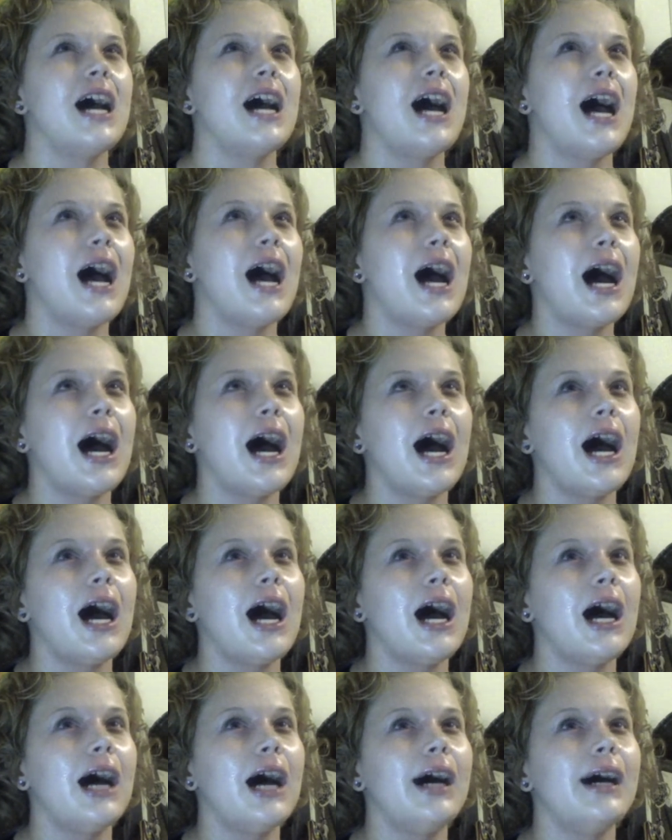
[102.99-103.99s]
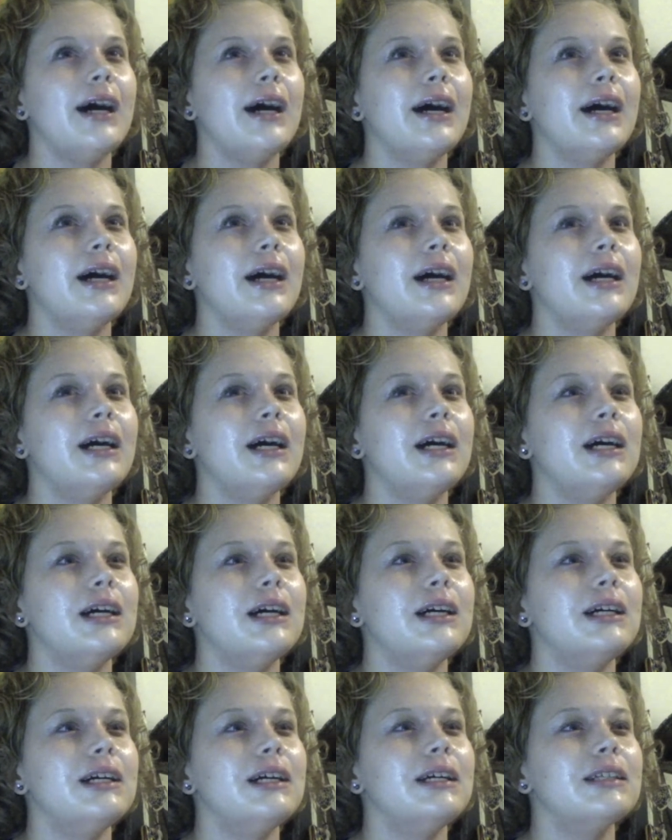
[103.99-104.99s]

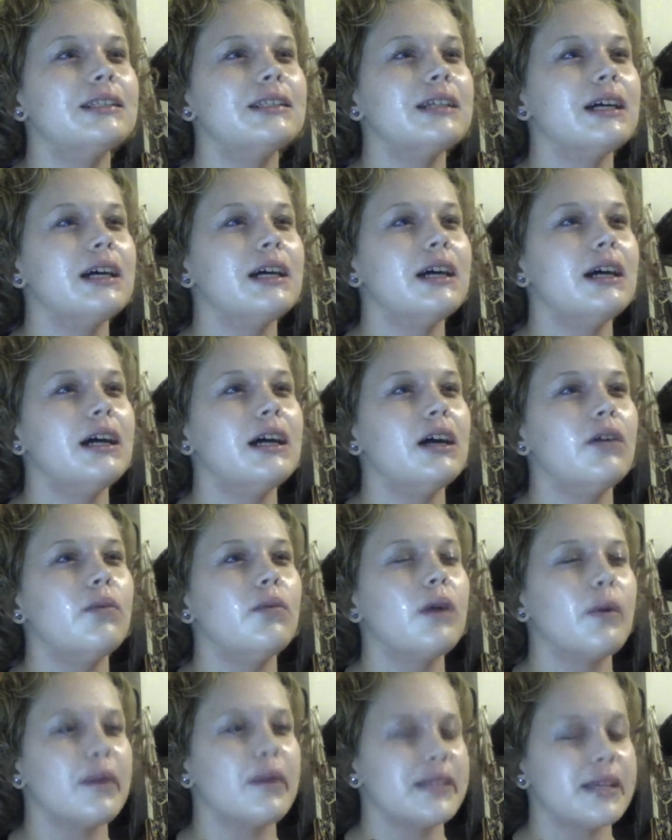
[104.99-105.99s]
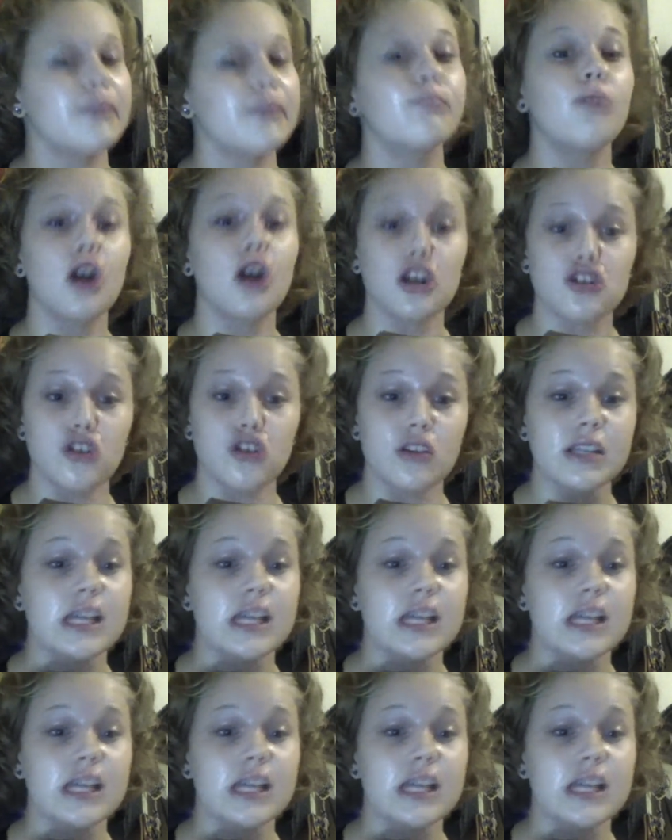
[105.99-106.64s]
at, where was it? Marshall's.